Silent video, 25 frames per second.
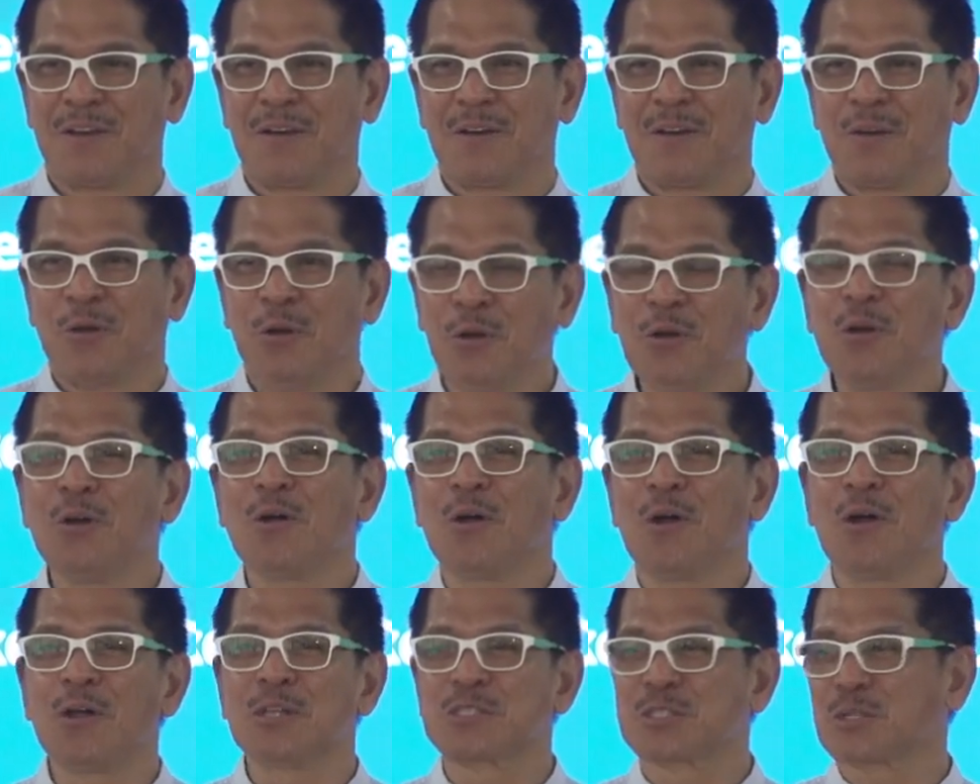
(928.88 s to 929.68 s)
who
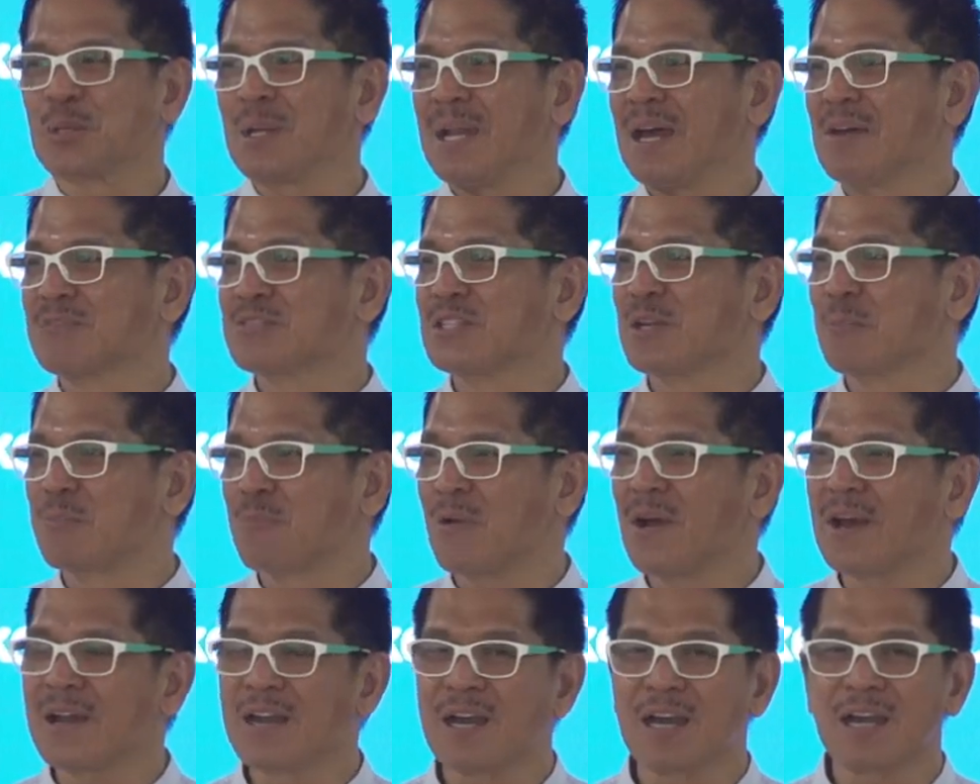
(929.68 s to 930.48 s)
also loves the
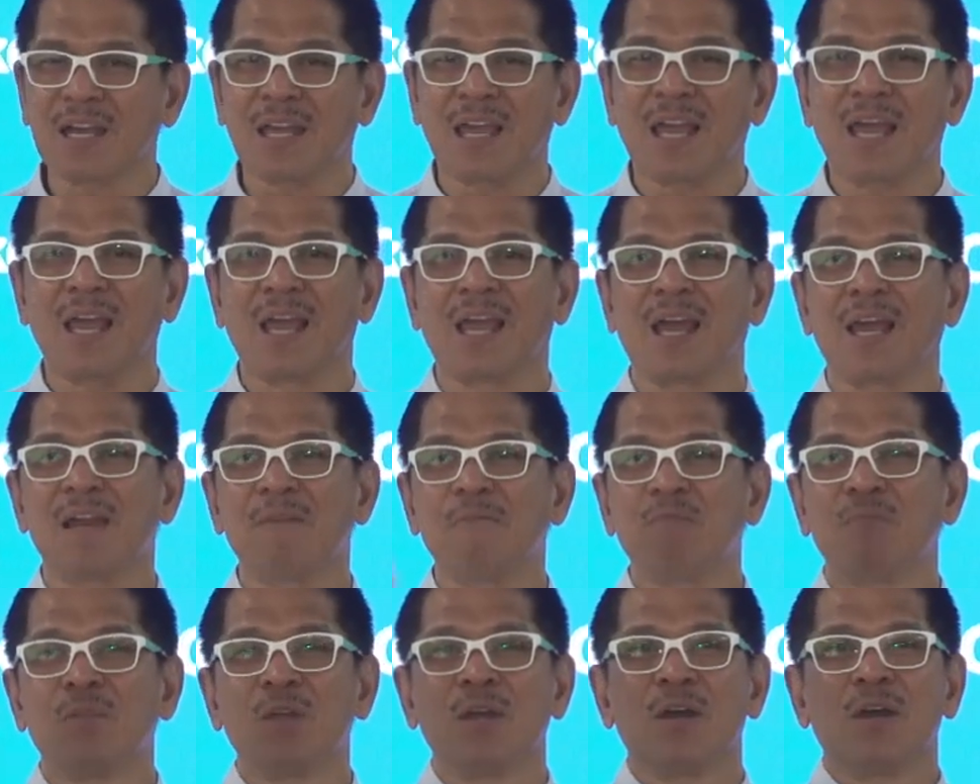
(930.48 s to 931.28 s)
product
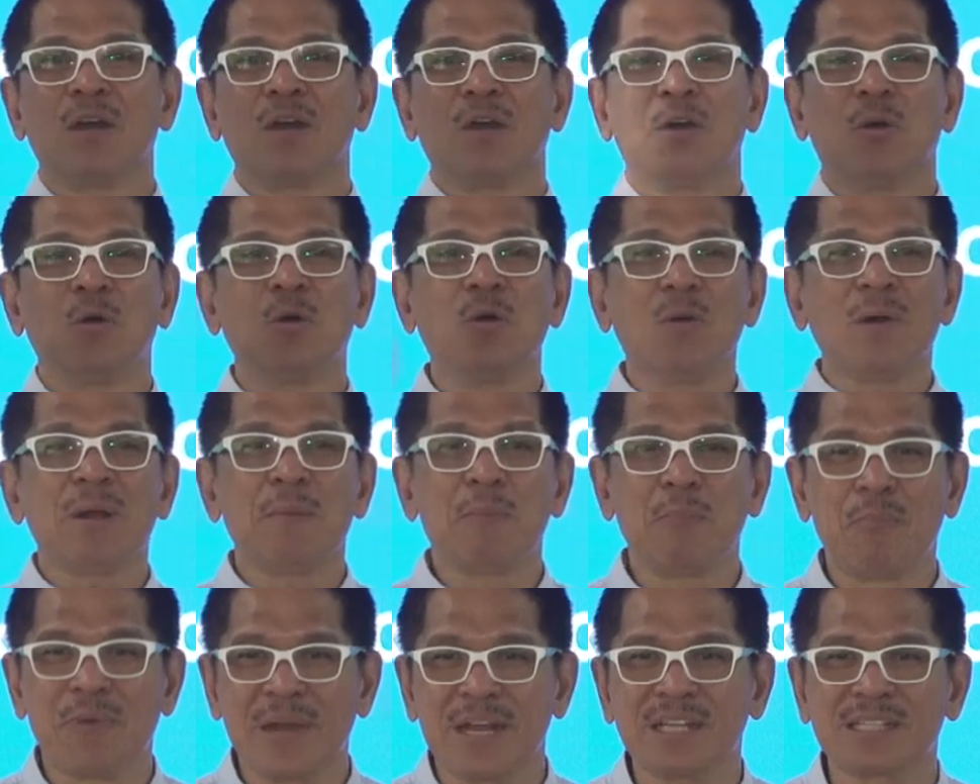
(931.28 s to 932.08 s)
and who
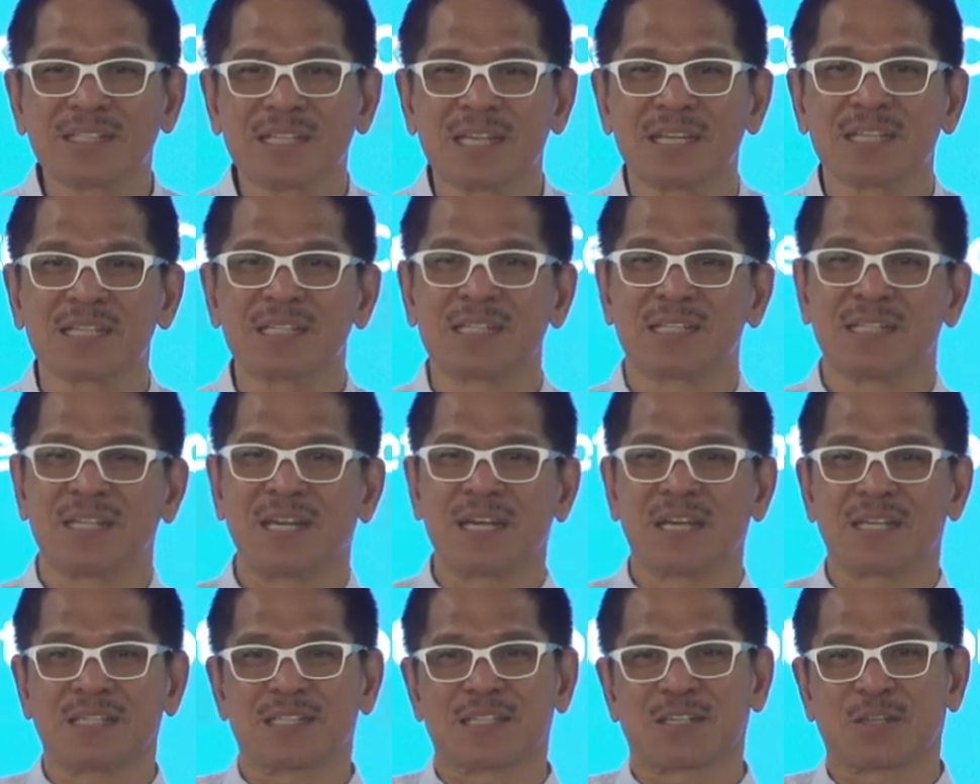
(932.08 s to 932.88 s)
embraces
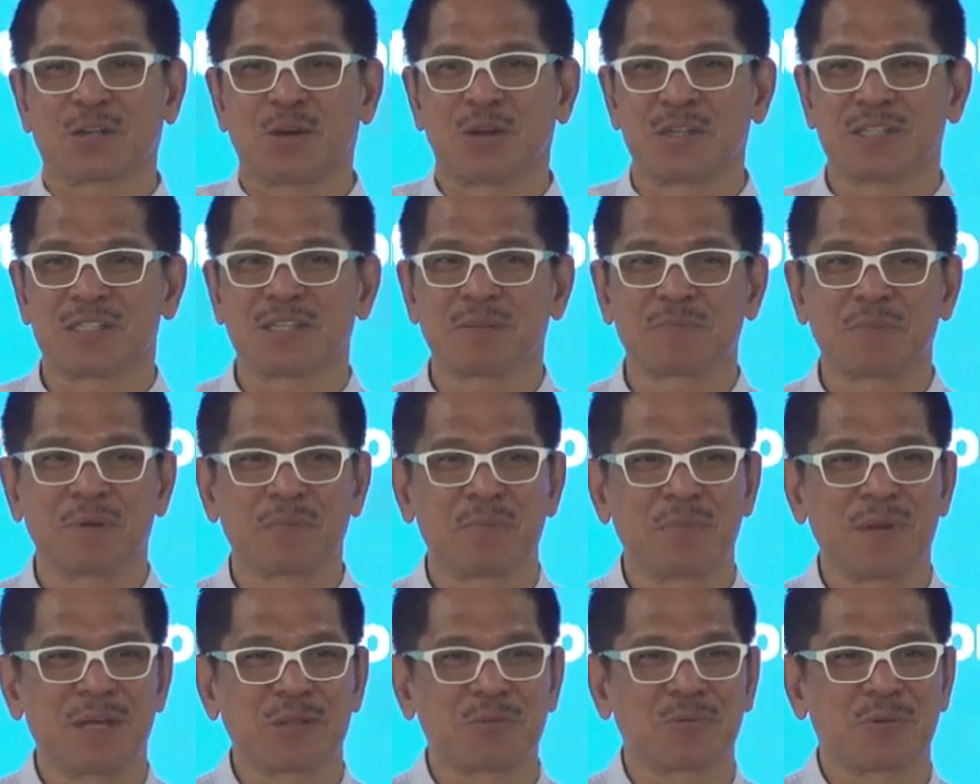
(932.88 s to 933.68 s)
this concept of
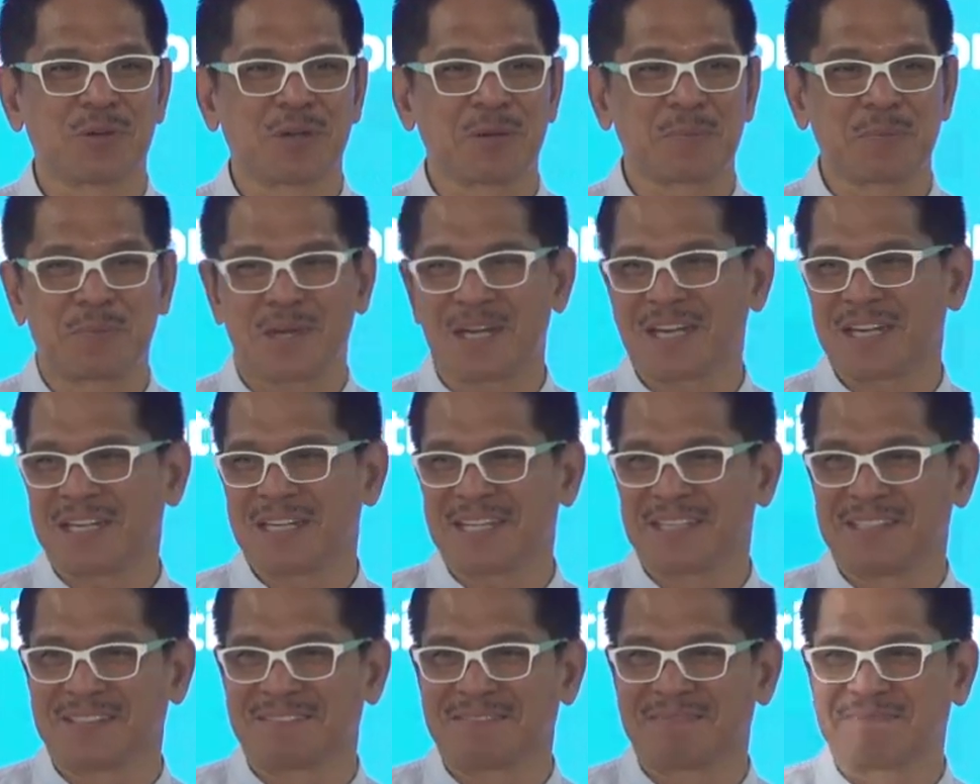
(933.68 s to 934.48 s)
network marketing.